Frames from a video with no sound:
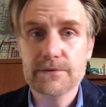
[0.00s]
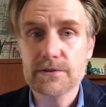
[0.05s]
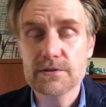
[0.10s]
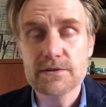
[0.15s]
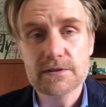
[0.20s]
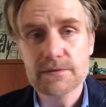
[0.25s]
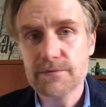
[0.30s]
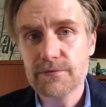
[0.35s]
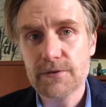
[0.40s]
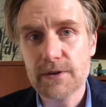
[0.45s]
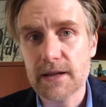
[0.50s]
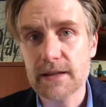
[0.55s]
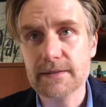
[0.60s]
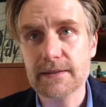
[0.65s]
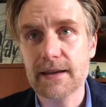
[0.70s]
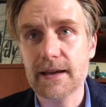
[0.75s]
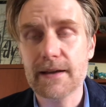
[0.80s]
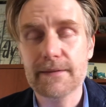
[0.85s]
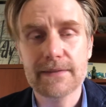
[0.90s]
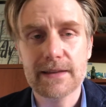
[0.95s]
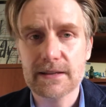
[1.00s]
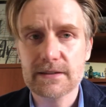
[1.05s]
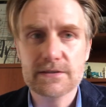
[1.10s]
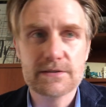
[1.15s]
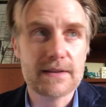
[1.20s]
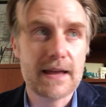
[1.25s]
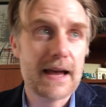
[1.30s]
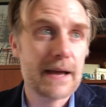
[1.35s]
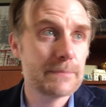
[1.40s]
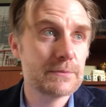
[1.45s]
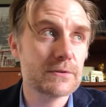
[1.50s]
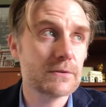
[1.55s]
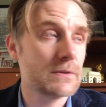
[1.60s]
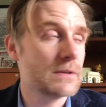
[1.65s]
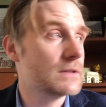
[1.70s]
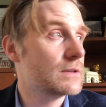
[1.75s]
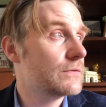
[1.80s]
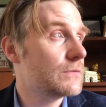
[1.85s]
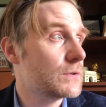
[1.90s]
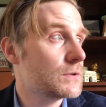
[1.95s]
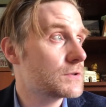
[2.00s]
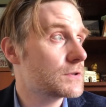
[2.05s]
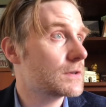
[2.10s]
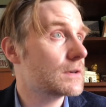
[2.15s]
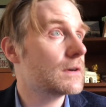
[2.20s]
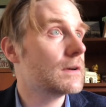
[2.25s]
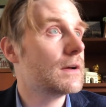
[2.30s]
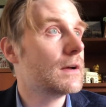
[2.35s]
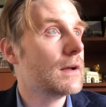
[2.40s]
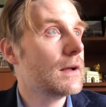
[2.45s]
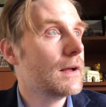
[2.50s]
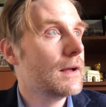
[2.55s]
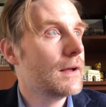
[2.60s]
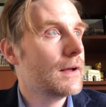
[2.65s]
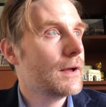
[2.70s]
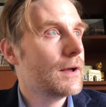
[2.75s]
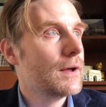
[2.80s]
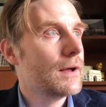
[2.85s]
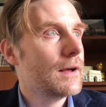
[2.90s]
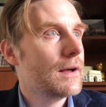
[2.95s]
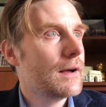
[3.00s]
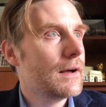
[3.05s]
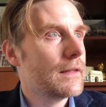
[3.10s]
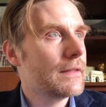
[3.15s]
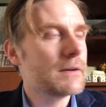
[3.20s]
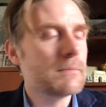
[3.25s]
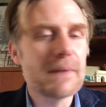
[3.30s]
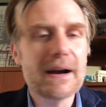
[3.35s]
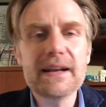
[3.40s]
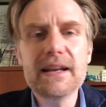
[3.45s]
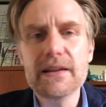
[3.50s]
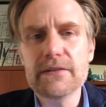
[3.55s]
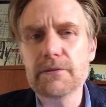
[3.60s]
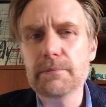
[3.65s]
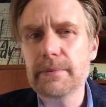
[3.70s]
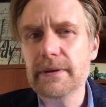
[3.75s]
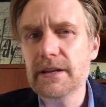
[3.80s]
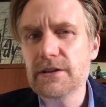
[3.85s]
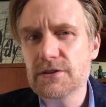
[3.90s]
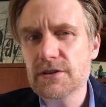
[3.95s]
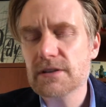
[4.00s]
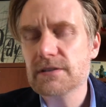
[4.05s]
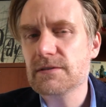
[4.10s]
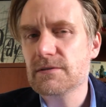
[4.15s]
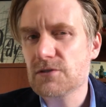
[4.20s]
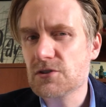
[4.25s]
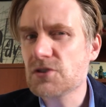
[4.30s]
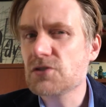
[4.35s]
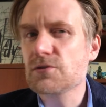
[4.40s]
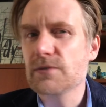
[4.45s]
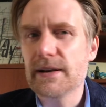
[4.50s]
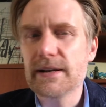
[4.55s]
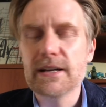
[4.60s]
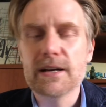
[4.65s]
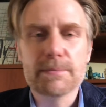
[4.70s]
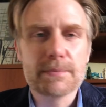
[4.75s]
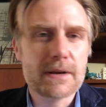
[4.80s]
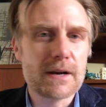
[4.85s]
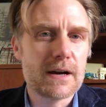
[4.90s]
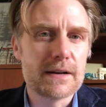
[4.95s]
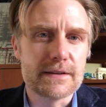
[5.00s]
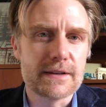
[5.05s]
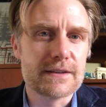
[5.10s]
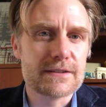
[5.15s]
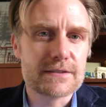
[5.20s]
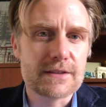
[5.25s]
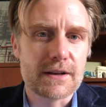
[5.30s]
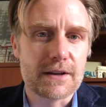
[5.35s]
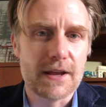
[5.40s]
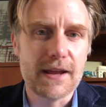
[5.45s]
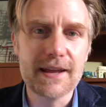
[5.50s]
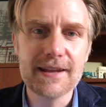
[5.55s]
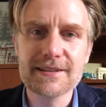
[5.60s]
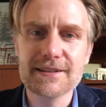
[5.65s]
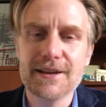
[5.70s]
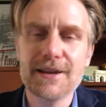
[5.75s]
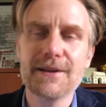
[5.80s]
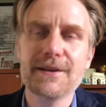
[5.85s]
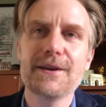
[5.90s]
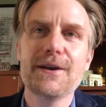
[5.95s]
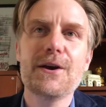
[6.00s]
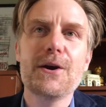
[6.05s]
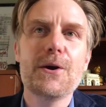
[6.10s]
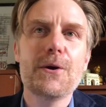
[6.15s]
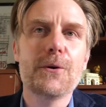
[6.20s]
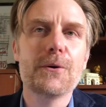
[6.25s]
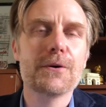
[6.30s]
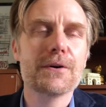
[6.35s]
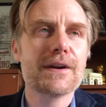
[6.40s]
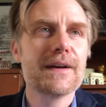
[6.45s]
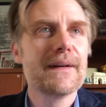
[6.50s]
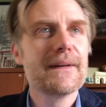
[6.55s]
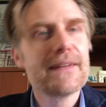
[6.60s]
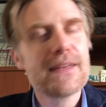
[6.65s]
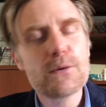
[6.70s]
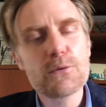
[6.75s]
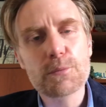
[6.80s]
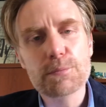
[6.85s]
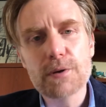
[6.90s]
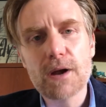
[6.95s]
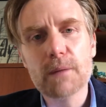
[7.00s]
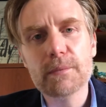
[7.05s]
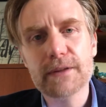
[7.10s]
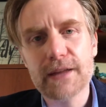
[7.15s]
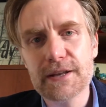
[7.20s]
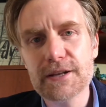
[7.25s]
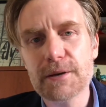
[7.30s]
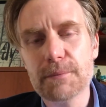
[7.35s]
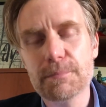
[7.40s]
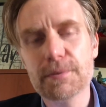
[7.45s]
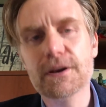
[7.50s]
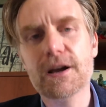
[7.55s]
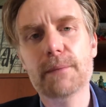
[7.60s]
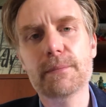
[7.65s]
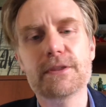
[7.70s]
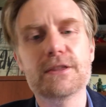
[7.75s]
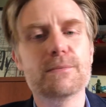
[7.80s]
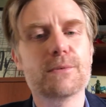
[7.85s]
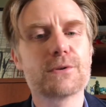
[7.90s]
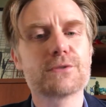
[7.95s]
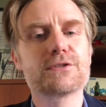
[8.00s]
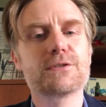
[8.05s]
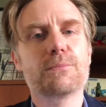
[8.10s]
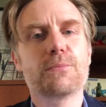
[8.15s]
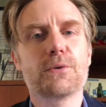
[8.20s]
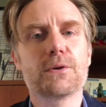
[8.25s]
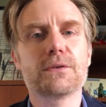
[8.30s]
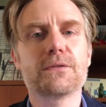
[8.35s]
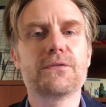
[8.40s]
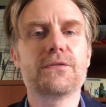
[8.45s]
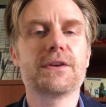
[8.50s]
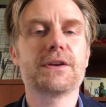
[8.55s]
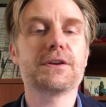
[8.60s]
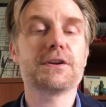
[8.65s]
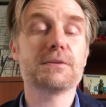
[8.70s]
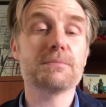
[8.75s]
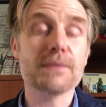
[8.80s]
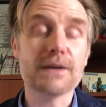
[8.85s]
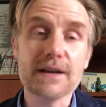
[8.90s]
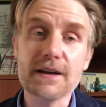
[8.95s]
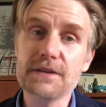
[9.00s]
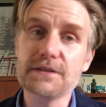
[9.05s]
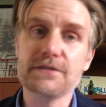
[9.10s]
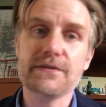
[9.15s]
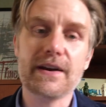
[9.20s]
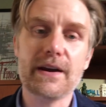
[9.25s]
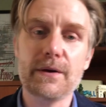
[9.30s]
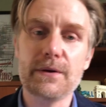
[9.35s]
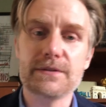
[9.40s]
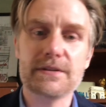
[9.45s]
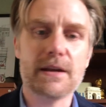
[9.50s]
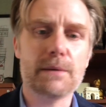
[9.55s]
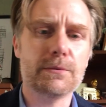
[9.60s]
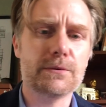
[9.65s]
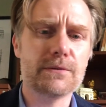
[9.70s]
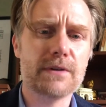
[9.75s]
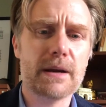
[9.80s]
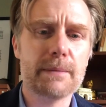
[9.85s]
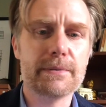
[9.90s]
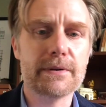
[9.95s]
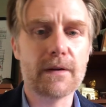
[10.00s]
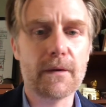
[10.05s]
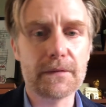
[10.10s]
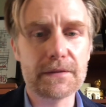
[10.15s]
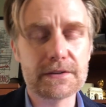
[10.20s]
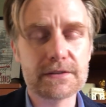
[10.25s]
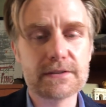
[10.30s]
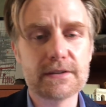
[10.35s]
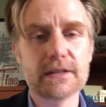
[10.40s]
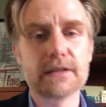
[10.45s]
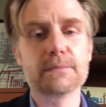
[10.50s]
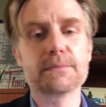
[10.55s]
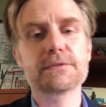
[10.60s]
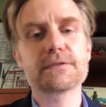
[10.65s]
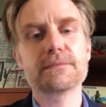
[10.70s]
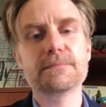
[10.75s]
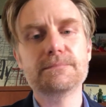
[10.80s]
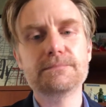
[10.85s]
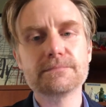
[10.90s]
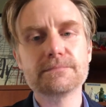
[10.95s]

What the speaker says: So just forget that. That's absolutely in the future. There might even be just straight-up Kanye studies. Or he will probably end up becoming the most important figure because of how he's able to rap in all these themes.